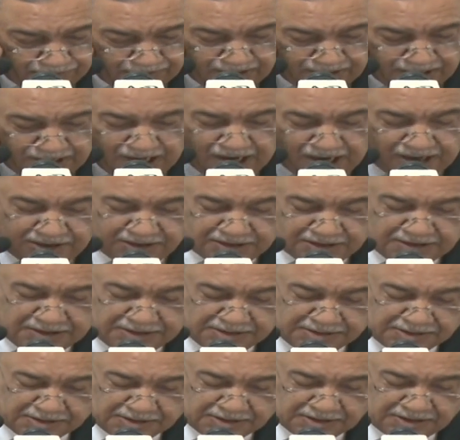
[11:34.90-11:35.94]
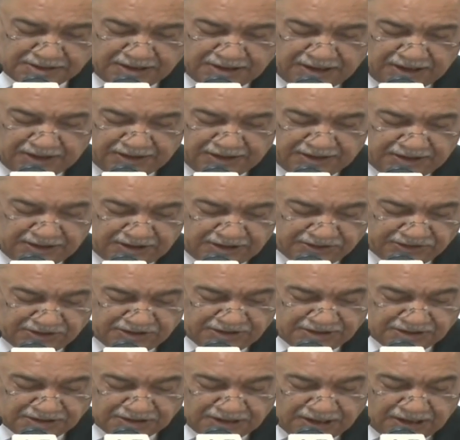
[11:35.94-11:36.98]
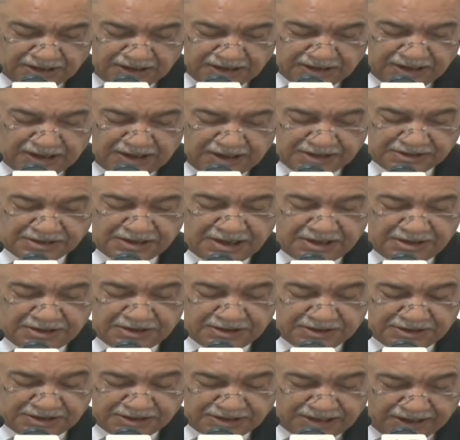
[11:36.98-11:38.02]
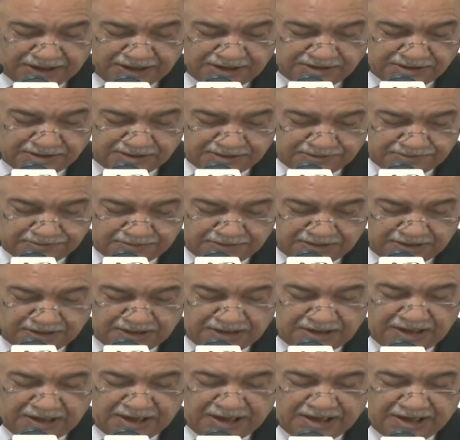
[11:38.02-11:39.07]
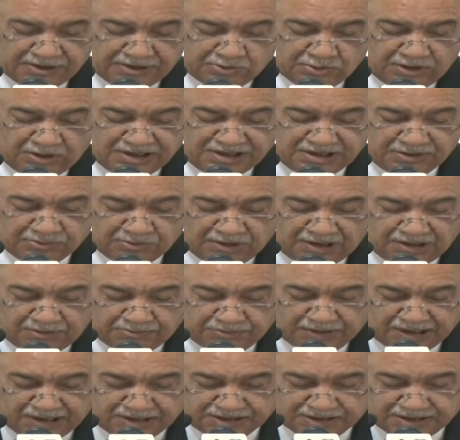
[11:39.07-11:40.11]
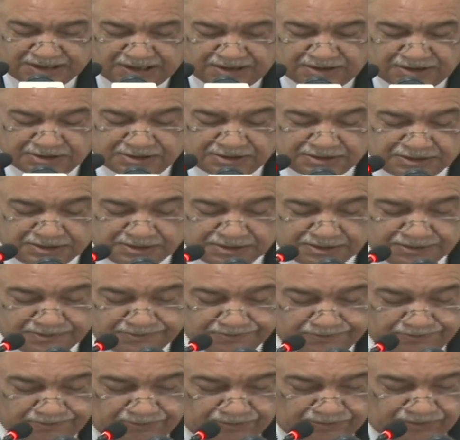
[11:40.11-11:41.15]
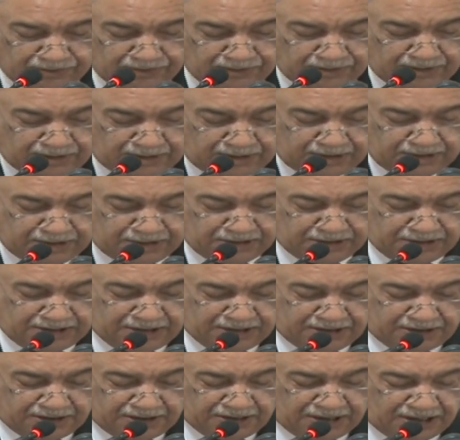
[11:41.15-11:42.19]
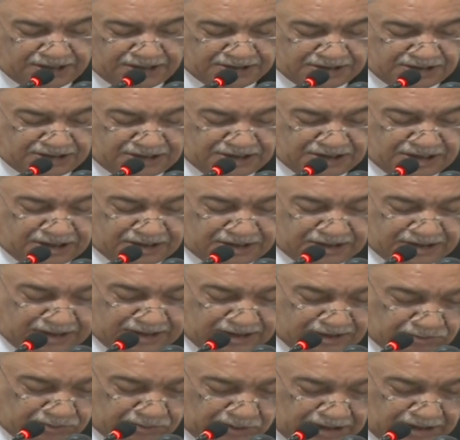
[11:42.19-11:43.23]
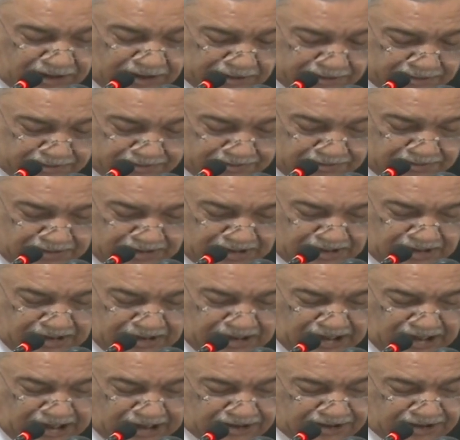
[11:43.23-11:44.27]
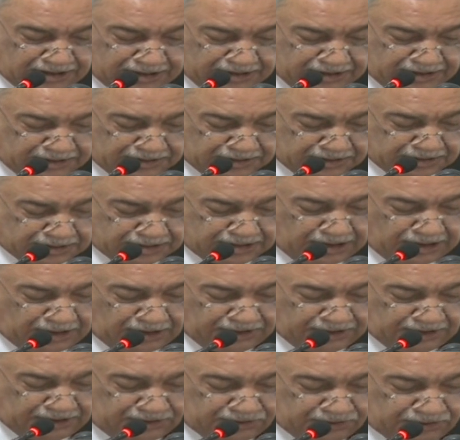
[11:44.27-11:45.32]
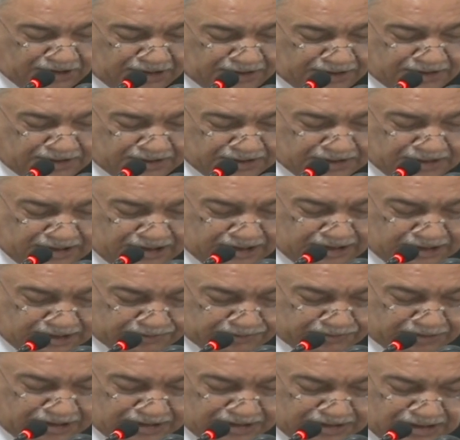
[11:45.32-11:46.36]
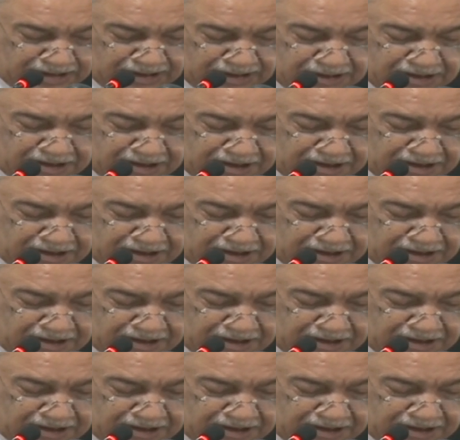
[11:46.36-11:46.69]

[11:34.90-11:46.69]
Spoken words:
anarchists killed the Russian Tsar Alexander II and 21 bystanders. In the year 1901, anarchists killed the United States President